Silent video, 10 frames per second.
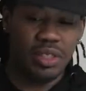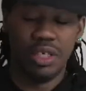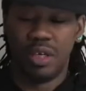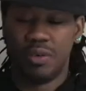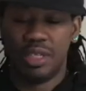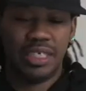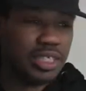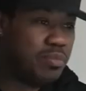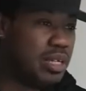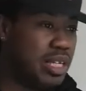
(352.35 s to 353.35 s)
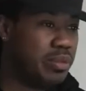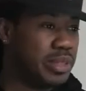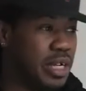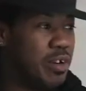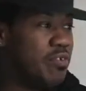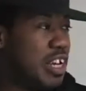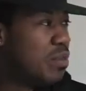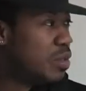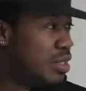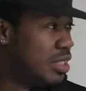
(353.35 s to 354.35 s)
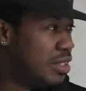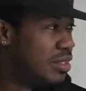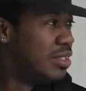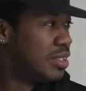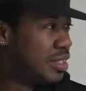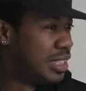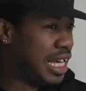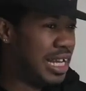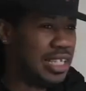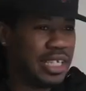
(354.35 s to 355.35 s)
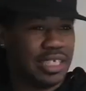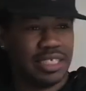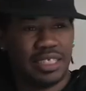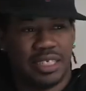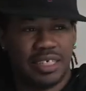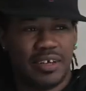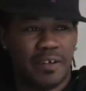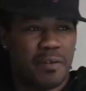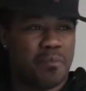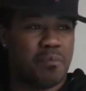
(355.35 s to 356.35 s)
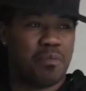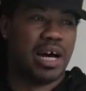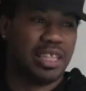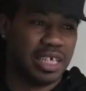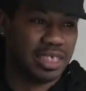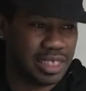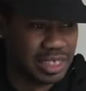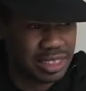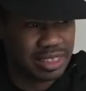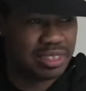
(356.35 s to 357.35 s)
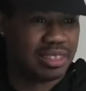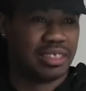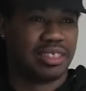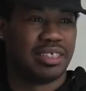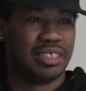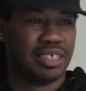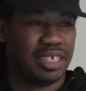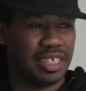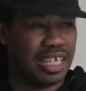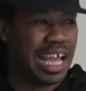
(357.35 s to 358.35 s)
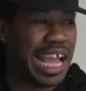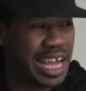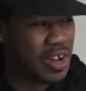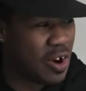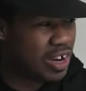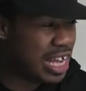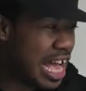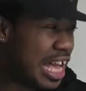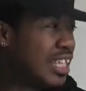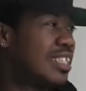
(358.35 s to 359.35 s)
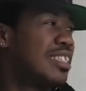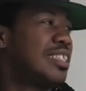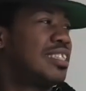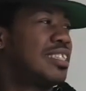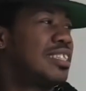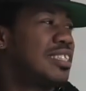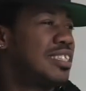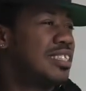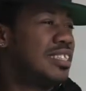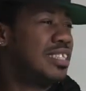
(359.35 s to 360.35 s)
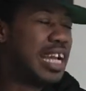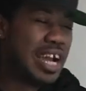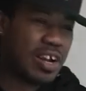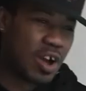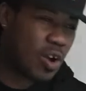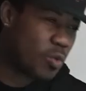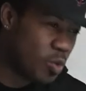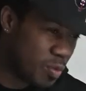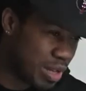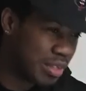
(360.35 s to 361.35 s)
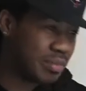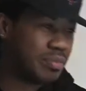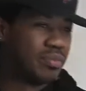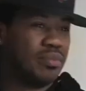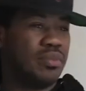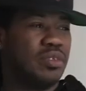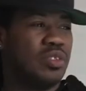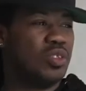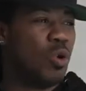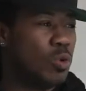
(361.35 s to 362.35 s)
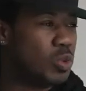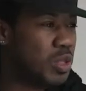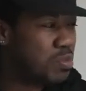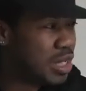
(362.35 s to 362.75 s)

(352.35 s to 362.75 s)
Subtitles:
you know, these are the mediums that are available to you, kind of thing. My thing is this. The A&R guy, the A&R woman, those were the